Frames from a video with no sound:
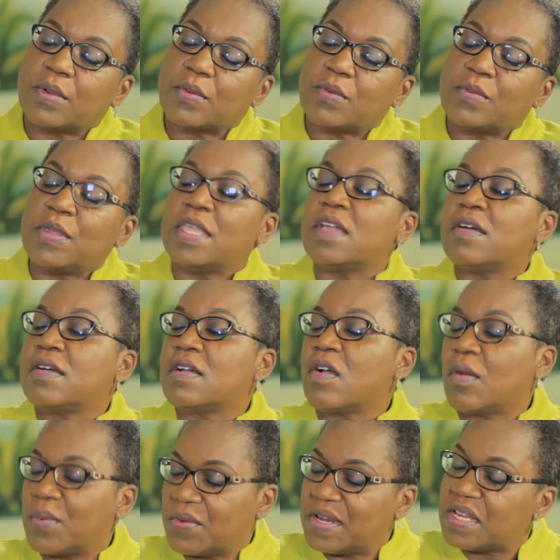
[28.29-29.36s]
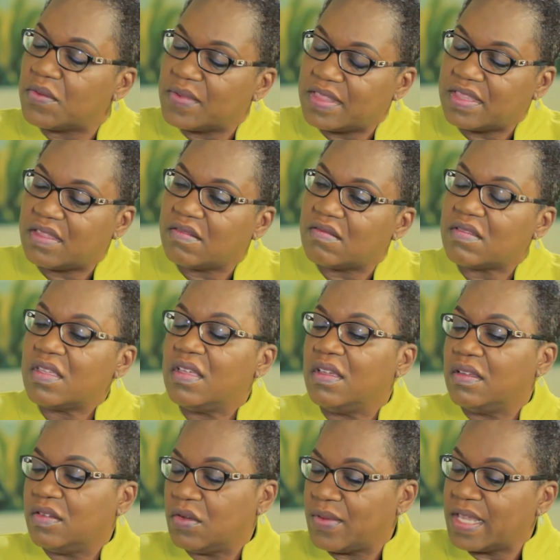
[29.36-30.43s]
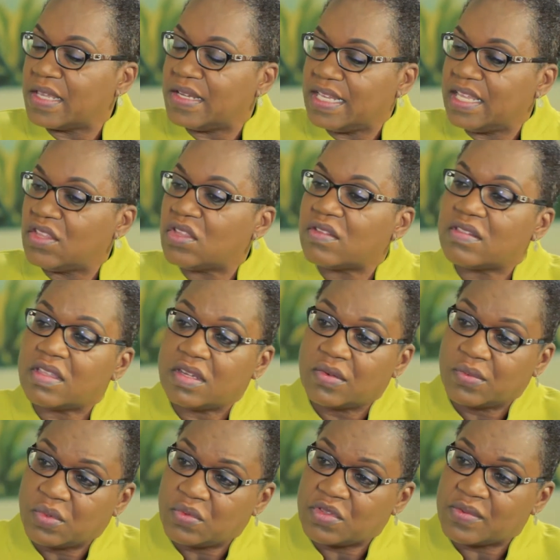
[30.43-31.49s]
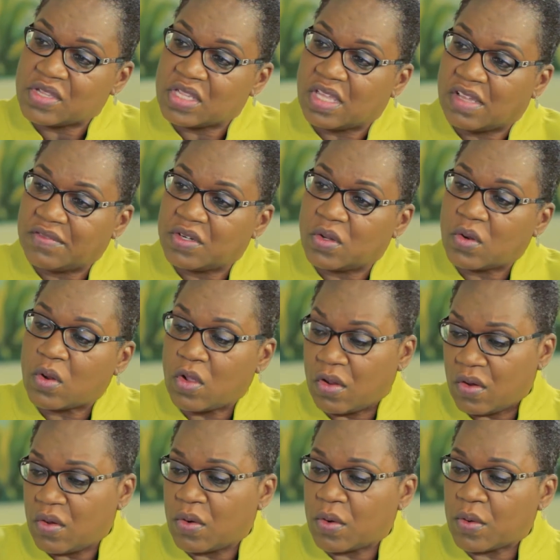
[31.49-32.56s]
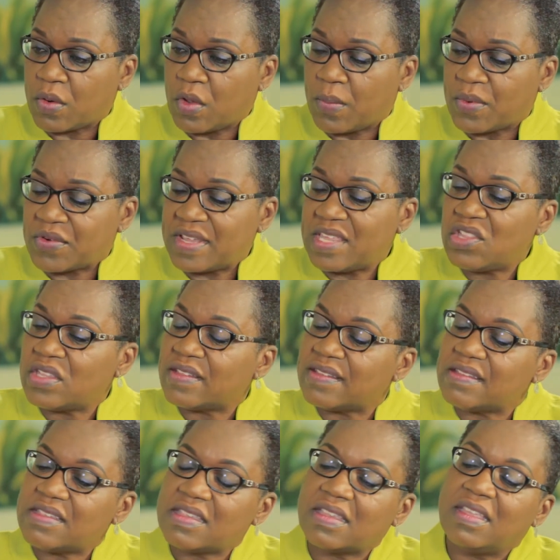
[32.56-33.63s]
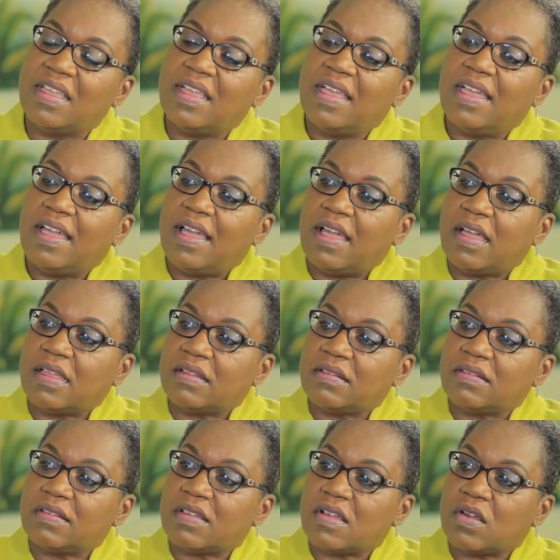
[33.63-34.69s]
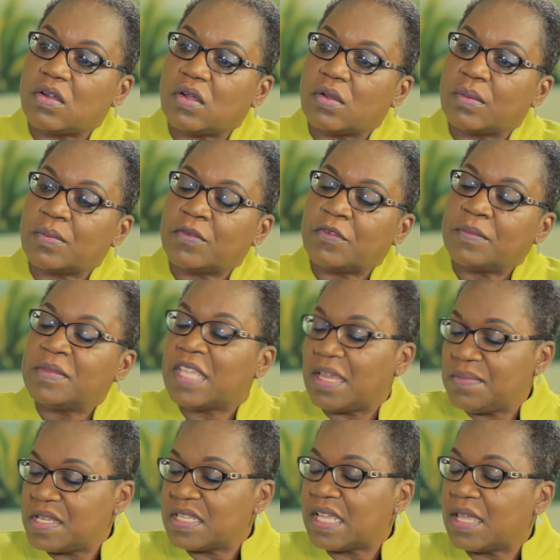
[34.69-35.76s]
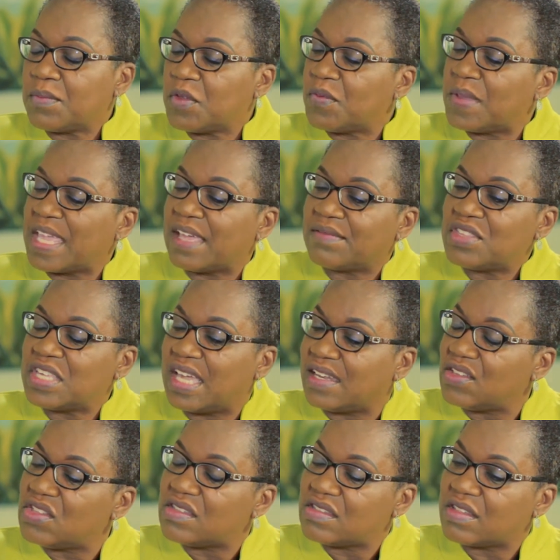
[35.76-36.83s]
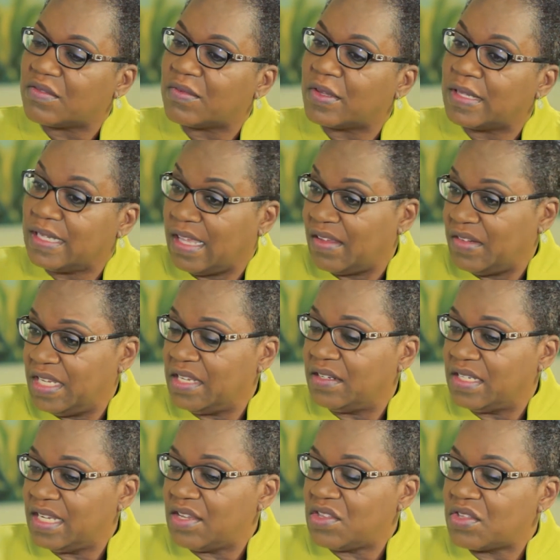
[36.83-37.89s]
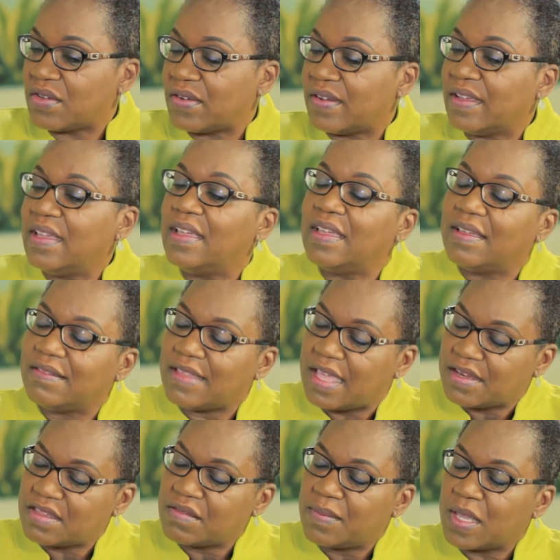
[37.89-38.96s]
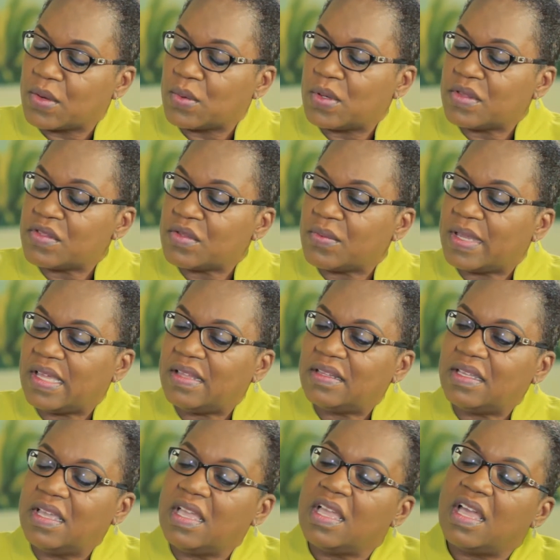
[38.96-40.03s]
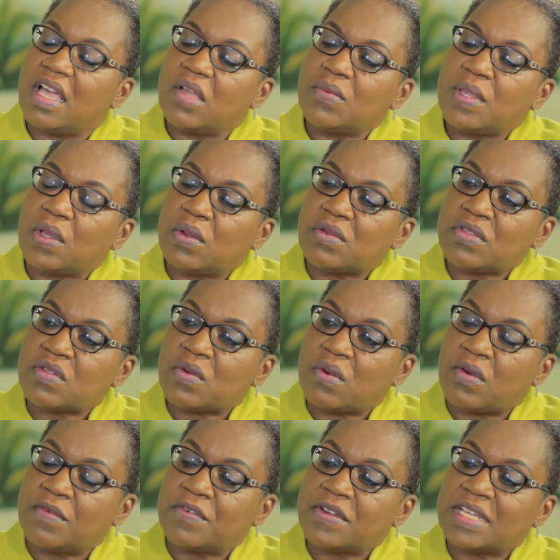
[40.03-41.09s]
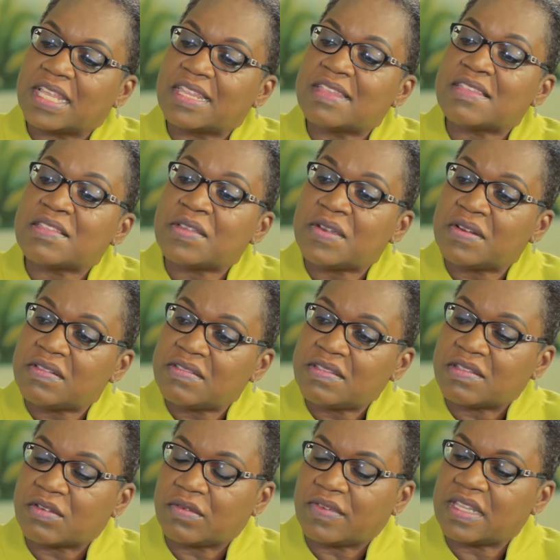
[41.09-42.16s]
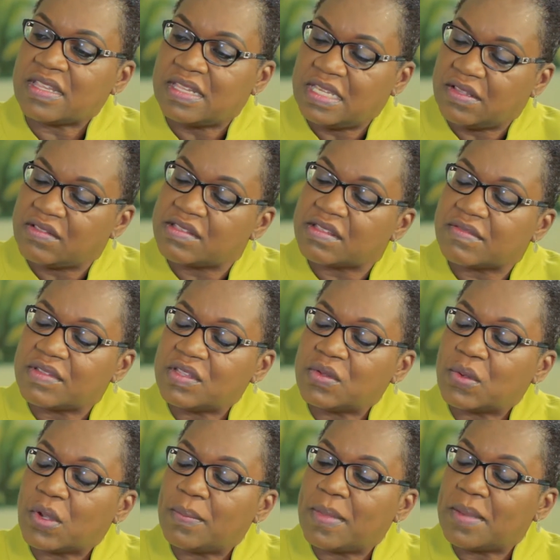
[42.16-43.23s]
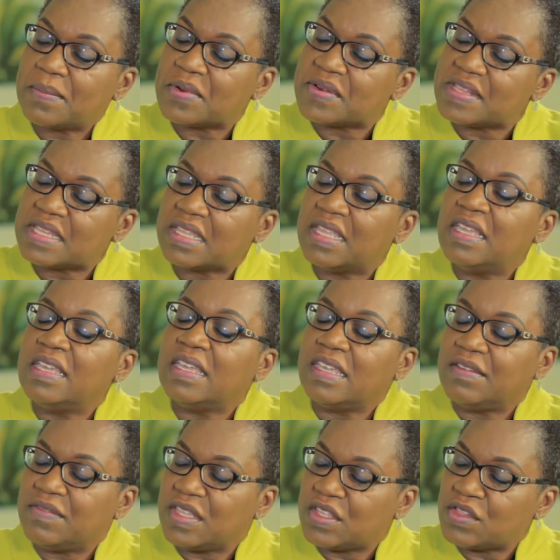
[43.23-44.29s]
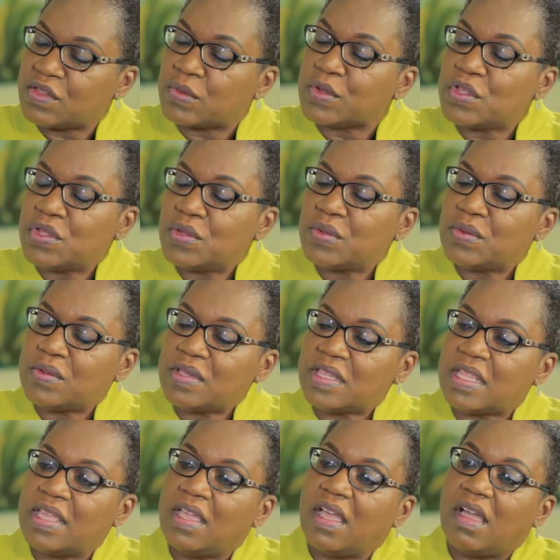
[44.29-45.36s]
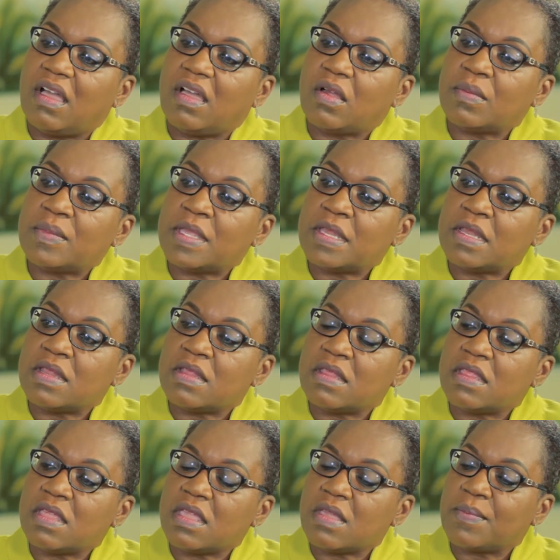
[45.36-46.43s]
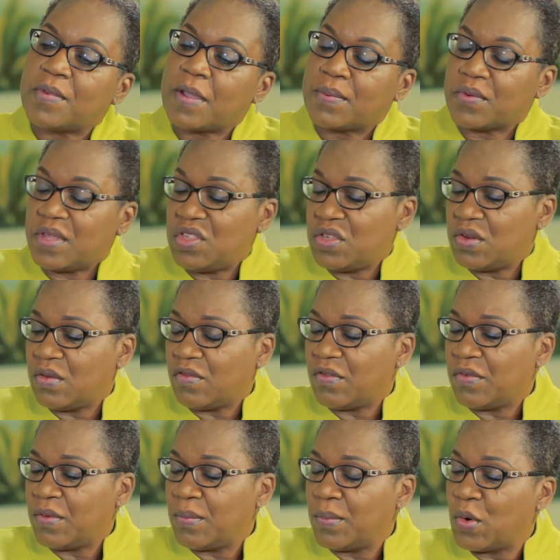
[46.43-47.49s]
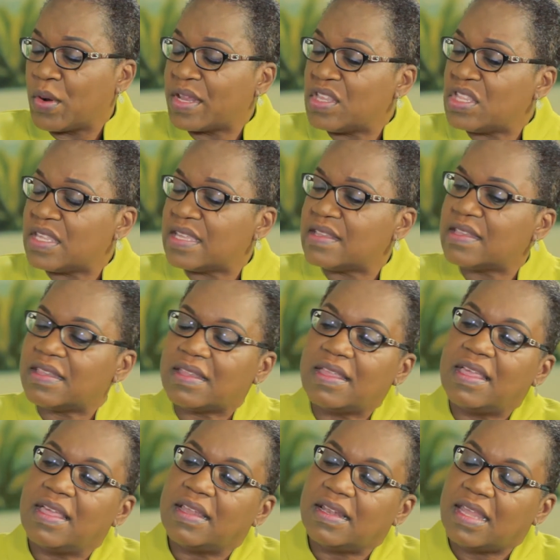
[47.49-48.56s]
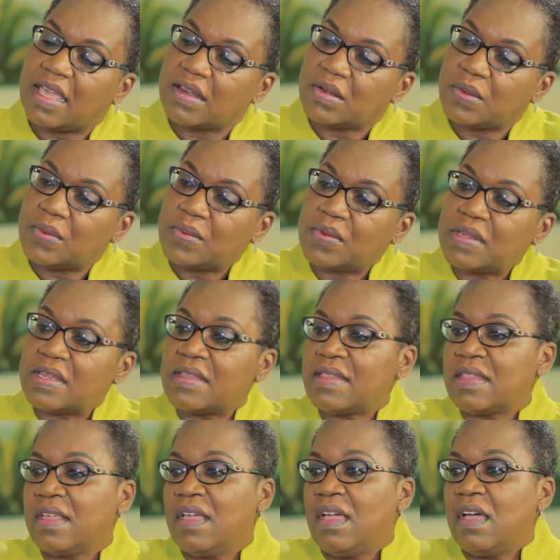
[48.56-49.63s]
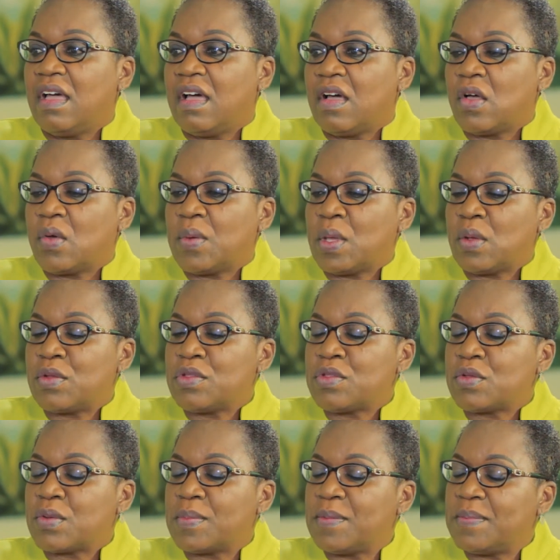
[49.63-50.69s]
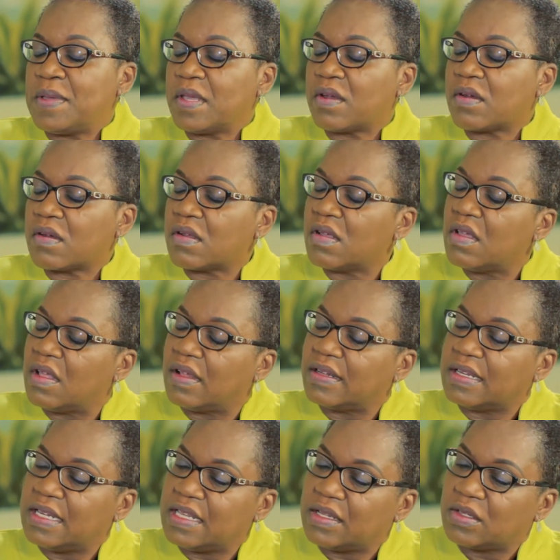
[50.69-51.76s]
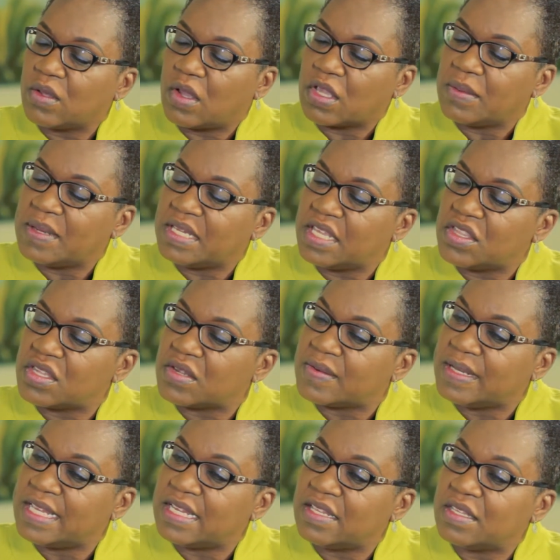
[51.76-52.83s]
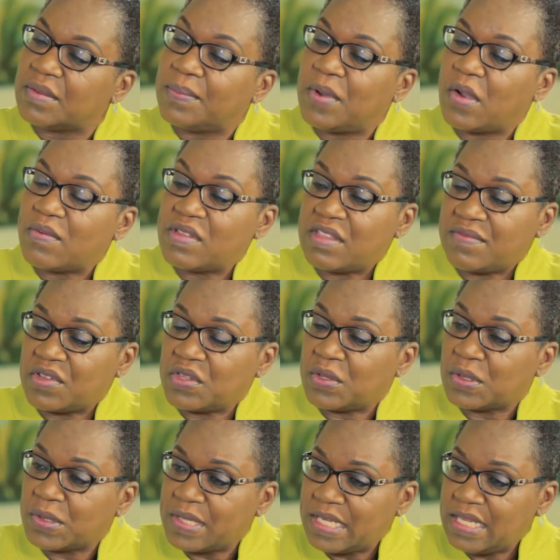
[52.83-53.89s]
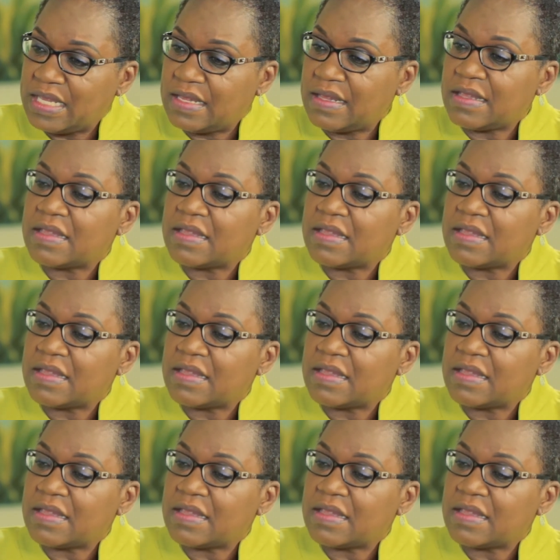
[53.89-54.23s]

we are operating within the regulations and the rules which govern our operations. And from time to time, if we have challenges of a legal nature, that is my role as well. And we also offer an external service, legal service to our members, if they so choose, in the preparation of mortgages, land loans. We also prepare the legal documentation related to powers of attorneys,